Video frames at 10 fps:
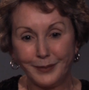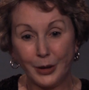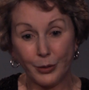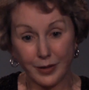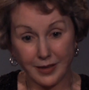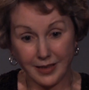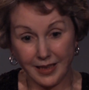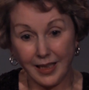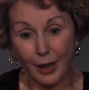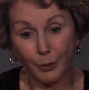You can
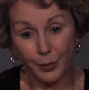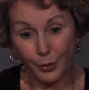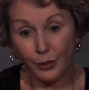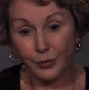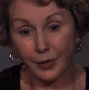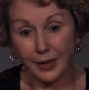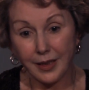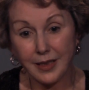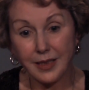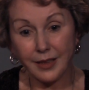see how beautiful it
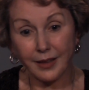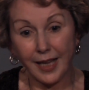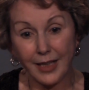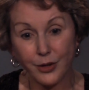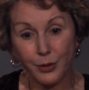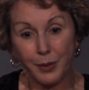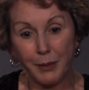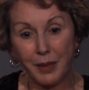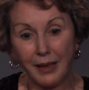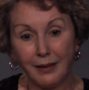is here, can't you, May
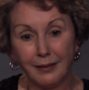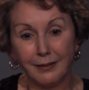May?